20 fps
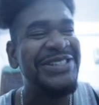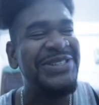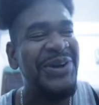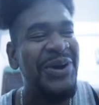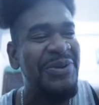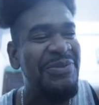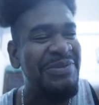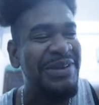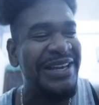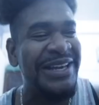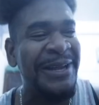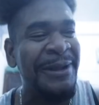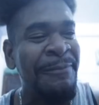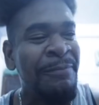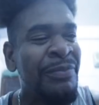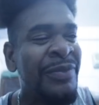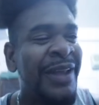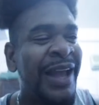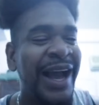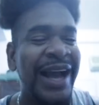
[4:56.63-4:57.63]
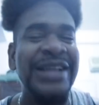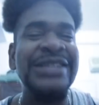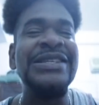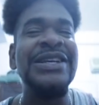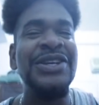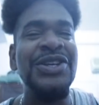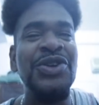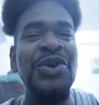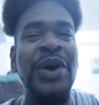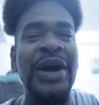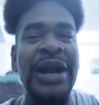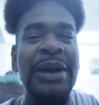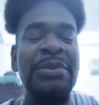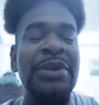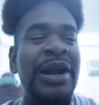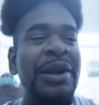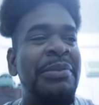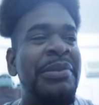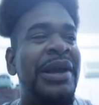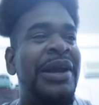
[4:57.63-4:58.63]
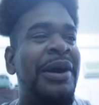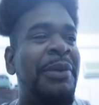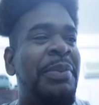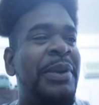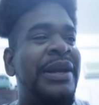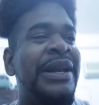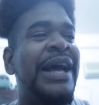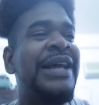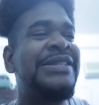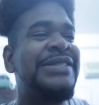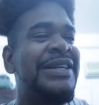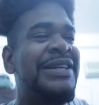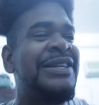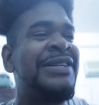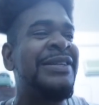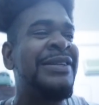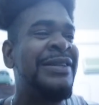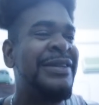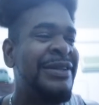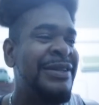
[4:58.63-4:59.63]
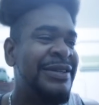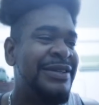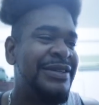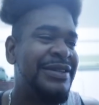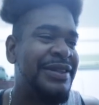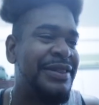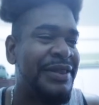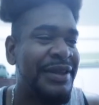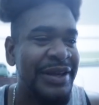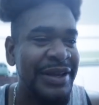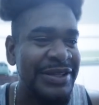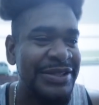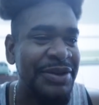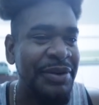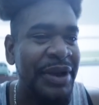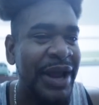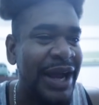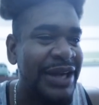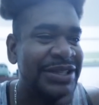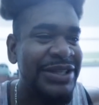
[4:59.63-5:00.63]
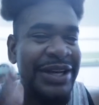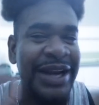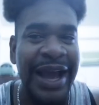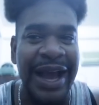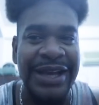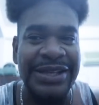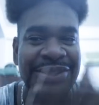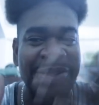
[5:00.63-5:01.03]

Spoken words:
told me, I said, you know what? I'm gonna make up a nice little thing. It's a reaction, guys.